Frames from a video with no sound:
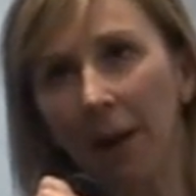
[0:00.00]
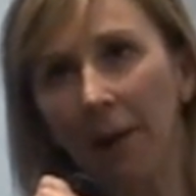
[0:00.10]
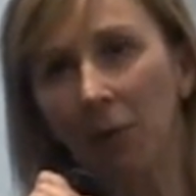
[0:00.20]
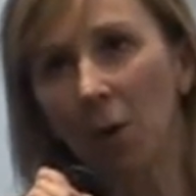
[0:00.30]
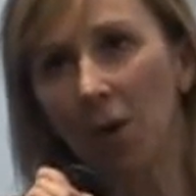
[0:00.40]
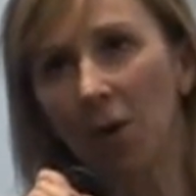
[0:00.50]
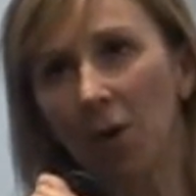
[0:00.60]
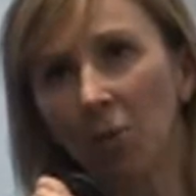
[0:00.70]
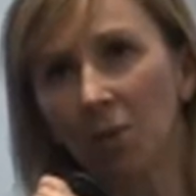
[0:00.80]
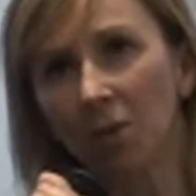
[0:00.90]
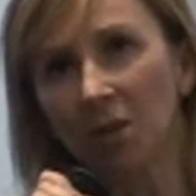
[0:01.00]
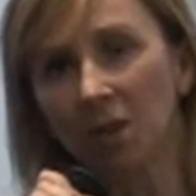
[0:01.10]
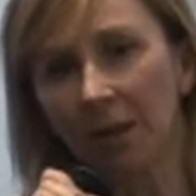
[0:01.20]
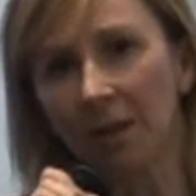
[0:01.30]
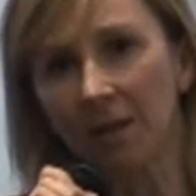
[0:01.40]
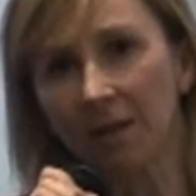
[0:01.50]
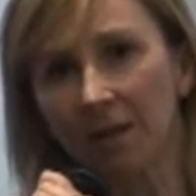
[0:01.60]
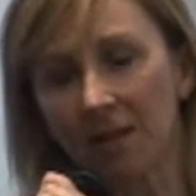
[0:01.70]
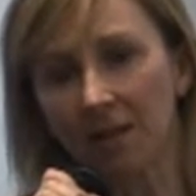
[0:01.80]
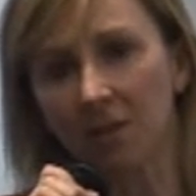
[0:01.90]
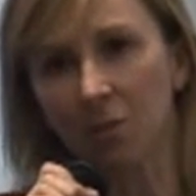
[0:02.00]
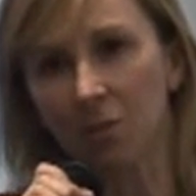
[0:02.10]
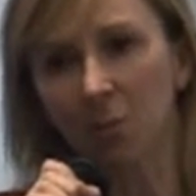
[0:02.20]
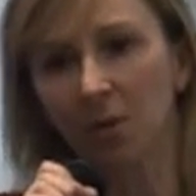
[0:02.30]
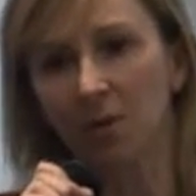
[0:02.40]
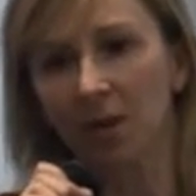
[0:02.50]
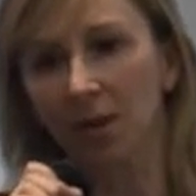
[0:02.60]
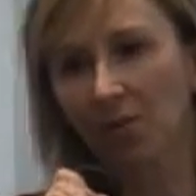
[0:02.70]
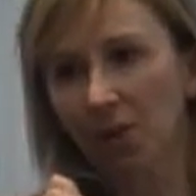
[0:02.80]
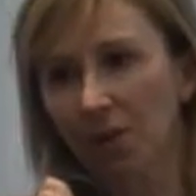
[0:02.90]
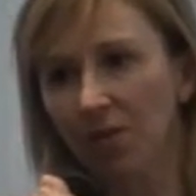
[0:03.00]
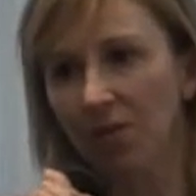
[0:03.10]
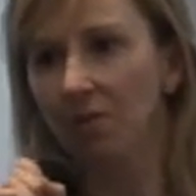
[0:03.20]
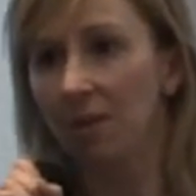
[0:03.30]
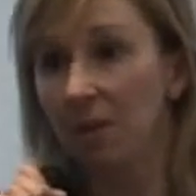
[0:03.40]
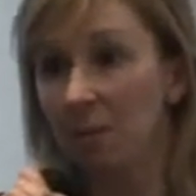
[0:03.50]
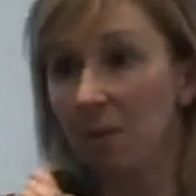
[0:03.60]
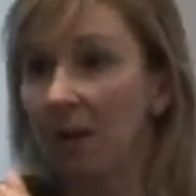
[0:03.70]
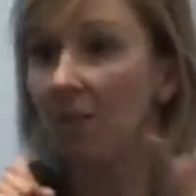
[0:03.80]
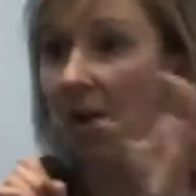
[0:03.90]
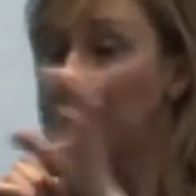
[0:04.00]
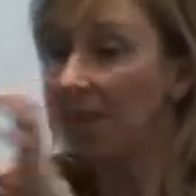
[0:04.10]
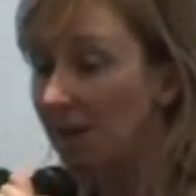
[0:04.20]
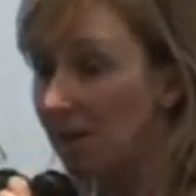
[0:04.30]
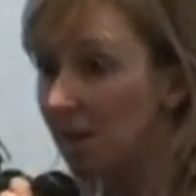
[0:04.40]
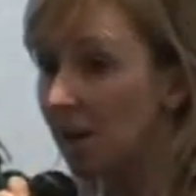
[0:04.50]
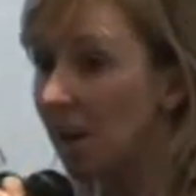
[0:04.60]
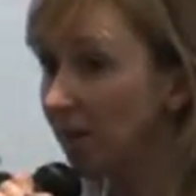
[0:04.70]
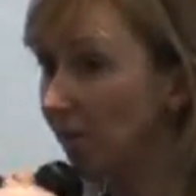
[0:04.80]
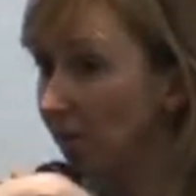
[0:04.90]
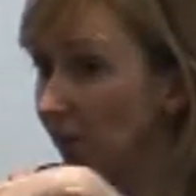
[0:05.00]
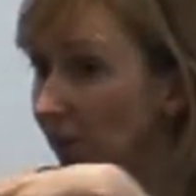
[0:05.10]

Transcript: And where you put something in a sentence, whether you put it at the front or in the middle or at the end, can have a